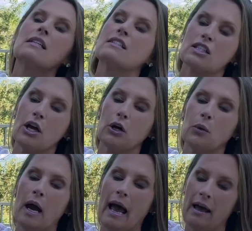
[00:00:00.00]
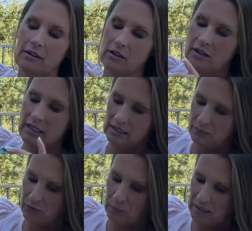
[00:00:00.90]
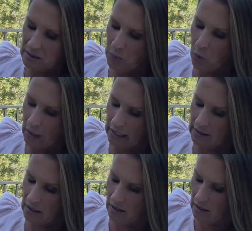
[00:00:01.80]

So from this point